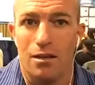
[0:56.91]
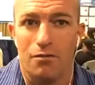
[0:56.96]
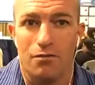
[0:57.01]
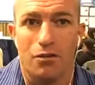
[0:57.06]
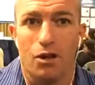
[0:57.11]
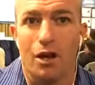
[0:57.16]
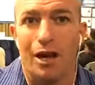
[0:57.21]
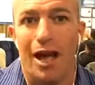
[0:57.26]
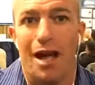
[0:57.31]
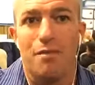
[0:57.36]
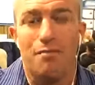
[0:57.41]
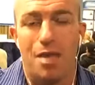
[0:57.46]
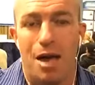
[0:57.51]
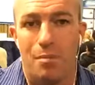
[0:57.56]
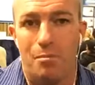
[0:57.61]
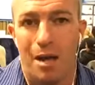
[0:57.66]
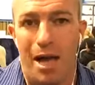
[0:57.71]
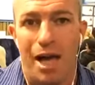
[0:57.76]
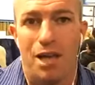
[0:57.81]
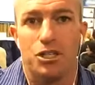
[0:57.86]
have got to have
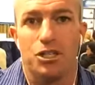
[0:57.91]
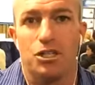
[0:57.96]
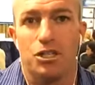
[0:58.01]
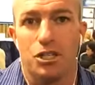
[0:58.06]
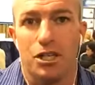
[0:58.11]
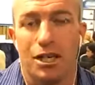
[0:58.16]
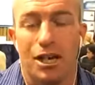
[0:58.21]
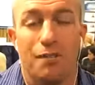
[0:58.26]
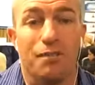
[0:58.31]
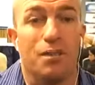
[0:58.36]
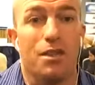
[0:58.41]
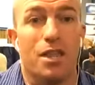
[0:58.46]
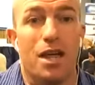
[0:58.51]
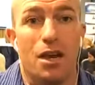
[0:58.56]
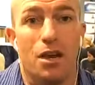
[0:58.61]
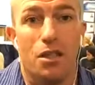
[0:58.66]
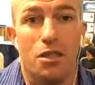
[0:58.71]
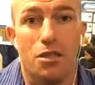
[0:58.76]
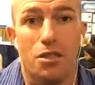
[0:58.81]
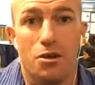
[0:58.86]
that passion, you've got to have
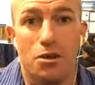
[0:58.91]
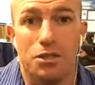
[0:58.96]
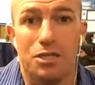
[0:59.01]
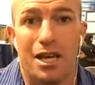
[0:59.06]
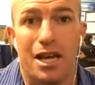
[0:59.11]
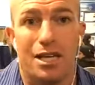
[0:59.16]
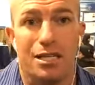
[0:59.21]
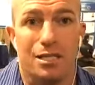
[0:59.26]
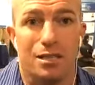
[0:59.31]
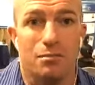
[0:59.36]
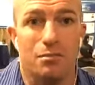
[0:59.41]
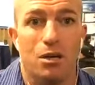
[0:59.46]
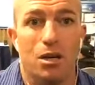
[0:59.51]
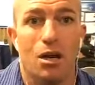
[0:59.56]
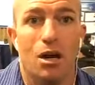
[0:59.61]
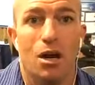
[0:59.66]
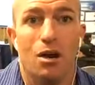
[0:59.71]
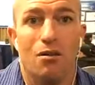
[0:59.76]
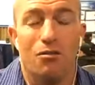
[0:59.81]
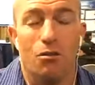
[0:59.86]
that enthusiasm
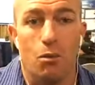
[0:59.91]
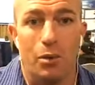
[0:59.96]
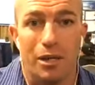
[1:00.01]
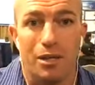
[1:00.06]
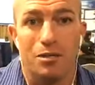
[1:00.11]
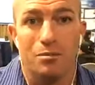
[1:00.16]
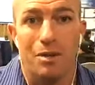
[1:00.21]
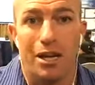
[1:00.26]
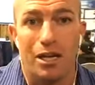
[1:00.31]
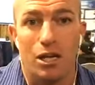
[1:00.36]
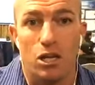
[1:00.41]
for wanting to make a